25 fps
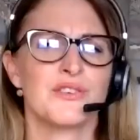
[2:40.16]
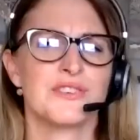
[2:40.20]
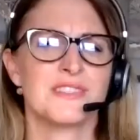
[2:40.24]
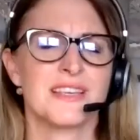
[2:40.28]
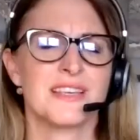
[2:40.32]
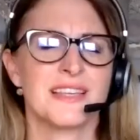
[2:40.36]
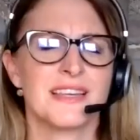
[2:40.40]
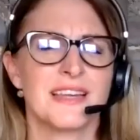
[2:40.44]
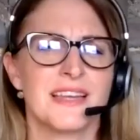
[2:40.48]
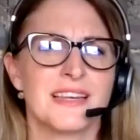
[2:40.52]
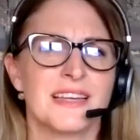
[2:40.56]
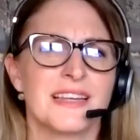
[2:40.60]
seen
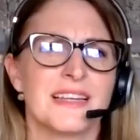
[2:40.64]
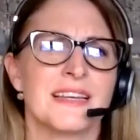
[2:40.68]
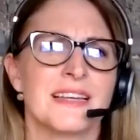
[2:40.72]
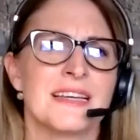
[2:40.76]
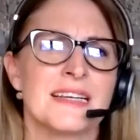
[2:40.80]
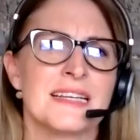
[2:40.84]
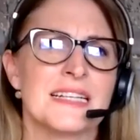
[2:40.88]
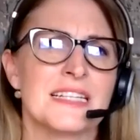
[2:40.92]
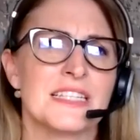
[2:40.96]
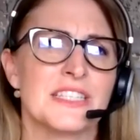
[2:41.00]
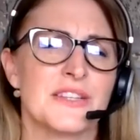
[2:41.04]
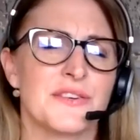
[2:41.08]
any
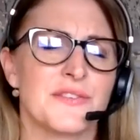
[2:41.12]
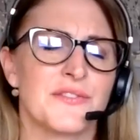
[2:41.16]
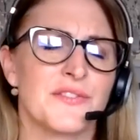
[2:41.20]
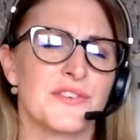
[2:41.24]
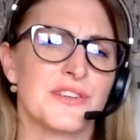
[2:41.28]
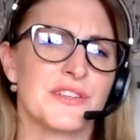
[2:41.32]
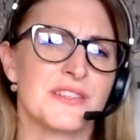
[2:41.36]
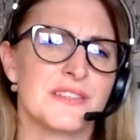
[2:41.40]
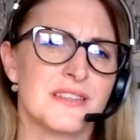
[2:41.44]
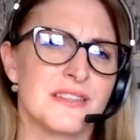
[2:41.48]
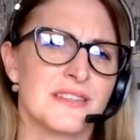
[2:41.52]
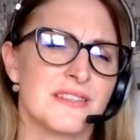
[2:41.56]

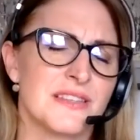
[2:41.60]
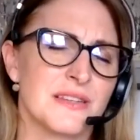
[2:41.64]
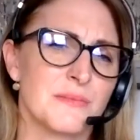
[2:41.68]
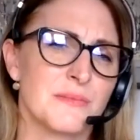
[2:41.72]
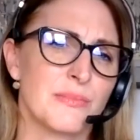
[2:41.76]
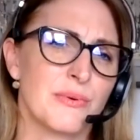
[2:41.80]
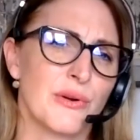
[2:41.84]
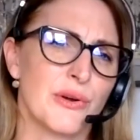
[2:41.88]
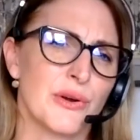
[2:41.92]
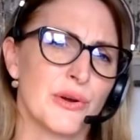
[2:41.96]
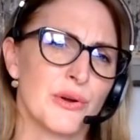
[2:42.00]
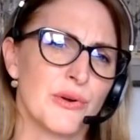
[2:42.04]
differences in
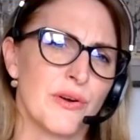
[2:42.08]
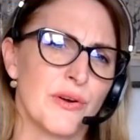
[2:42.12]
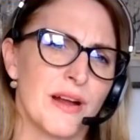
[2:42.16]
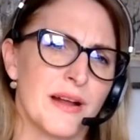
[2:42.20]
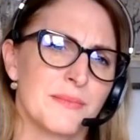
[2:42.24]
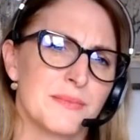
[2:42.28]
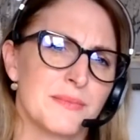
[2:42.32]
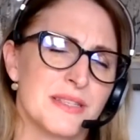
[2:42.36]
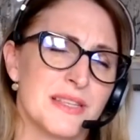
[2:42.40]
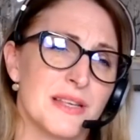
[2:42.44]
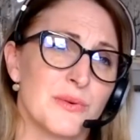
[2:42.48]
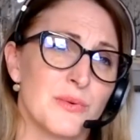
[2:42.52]
programs
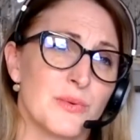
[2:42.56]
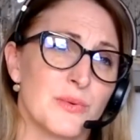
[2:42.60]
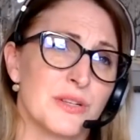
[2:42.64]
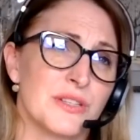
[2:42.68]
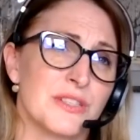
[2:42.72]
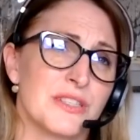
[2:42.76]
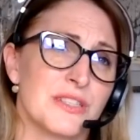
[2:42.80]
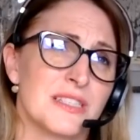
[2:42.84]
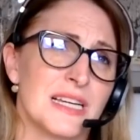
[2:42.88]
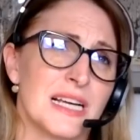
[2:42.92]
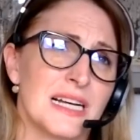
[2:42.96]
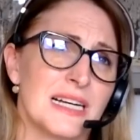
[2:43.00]
that were
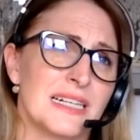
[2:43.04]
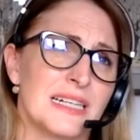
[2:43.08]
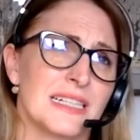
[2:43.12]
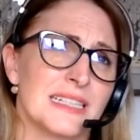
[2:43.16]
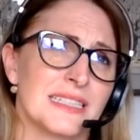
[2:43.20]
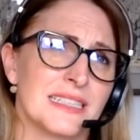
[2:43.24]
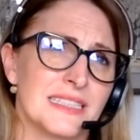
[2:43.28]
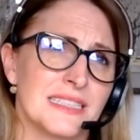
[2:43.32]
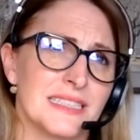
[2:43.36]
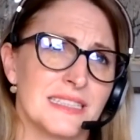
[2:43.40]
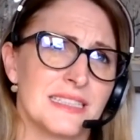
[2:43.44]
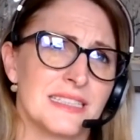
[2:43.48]

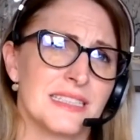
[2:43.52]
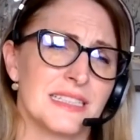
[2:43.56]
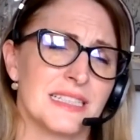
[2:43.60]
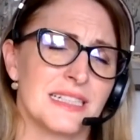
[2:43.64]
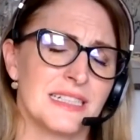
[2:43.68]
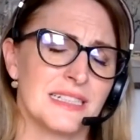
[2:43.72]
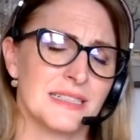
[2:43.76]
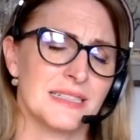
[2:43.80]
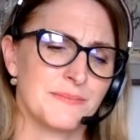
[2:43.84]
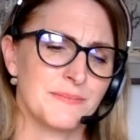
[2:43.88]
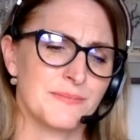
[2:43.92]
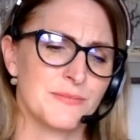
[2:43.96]
targeted
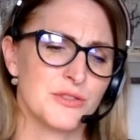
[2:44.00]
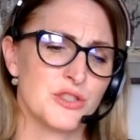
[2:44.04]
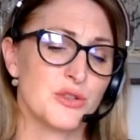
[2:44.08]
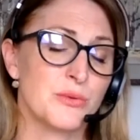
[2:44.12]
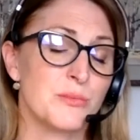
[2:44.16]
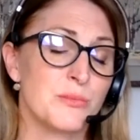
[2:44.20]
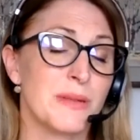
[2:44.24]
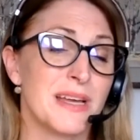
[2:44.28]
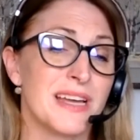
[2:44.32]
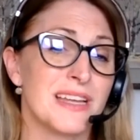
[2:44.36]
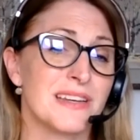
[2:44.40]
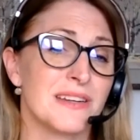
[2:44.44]
to
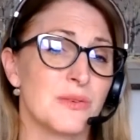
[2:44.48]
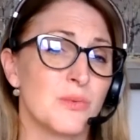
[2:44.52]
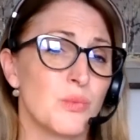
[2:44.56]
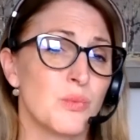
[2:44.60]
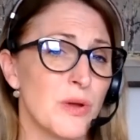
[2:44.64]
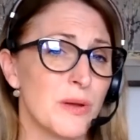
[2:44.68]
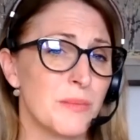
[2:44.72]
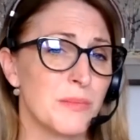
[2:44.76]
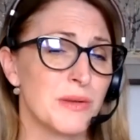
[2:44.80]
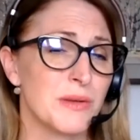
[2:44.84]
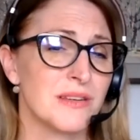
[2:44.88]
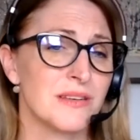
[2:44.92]
men and
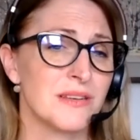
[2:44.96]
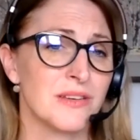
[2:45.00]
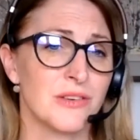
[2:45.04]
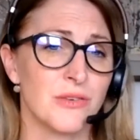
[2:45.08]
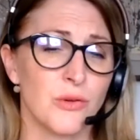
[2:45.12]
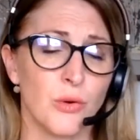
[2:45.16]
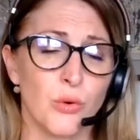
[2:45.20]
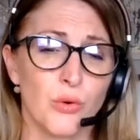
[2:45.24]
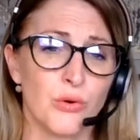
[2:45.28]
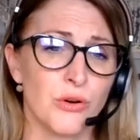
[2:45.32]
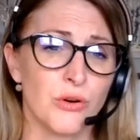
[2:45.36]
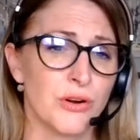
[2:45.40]
women
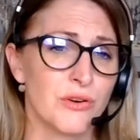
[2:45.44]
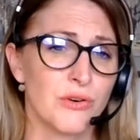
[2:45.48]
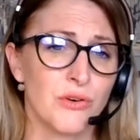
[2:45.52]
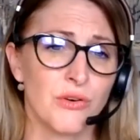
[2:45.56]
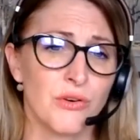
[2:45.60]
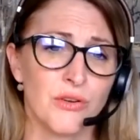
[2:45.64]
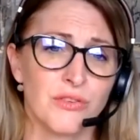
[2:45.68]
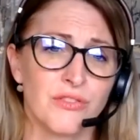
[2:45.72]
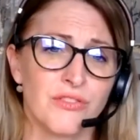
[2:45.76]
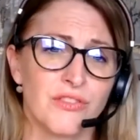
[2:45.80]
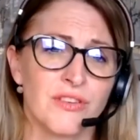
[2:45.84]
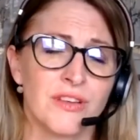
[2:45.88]
or
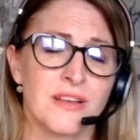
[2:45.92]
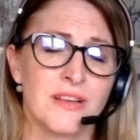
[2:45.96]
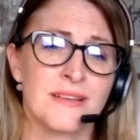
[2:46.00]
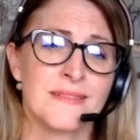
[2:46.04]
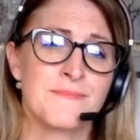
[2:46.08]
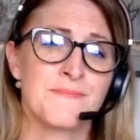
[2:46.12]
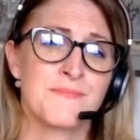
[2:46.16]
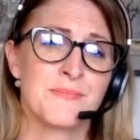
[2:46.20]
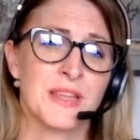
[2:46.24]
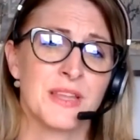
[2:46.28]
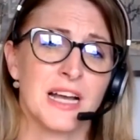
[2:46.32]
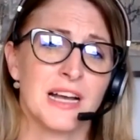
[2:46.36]
across
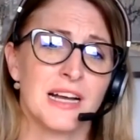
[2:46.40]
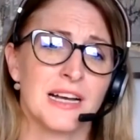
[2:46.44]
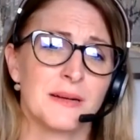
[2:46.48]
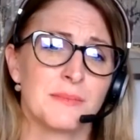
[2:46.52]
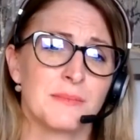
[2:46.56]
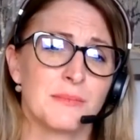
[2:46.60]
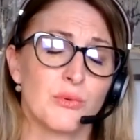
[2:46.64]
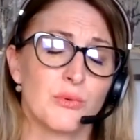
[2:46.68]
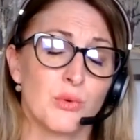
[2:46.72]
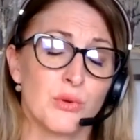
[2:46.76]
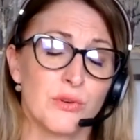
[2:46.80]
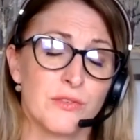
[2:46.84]

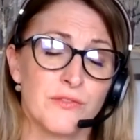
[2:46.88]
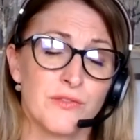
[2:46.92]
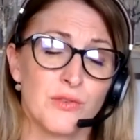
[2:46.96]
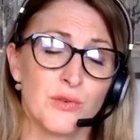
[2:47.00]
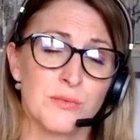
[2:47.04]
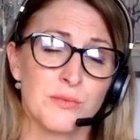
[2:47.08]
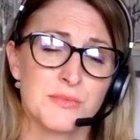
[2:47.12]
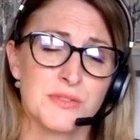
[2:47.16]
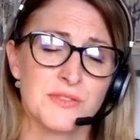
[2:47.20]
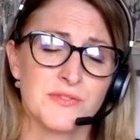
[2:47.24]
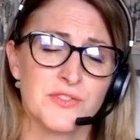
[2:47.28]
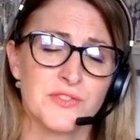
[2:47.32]
broader forms
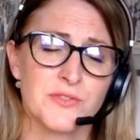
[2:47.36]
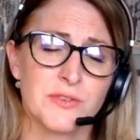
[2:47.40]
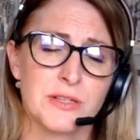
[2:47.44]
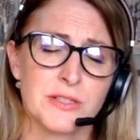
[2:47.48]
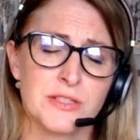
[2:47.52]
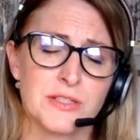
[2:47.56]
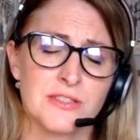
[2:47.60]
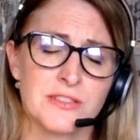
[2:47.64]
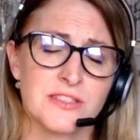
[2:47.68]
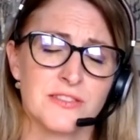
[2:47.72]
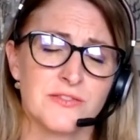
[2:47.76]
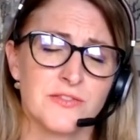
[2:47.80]
of
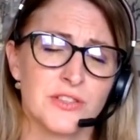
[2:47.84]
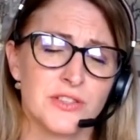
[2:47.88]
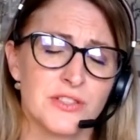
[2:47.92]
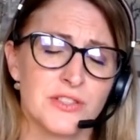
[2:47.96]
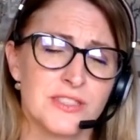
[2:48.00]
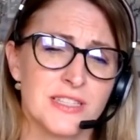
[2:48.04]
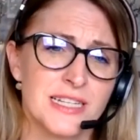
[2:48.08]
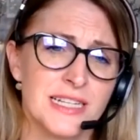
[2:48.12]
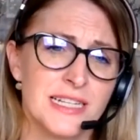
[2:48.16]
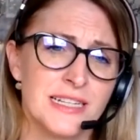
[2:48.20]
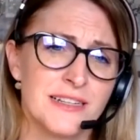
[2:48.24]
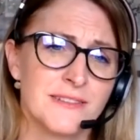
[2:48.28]

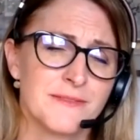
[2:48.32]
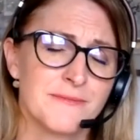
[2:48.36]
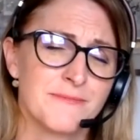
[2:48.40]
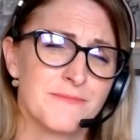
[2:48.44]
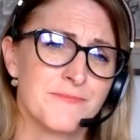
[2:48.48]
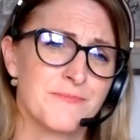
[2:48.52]
diversity?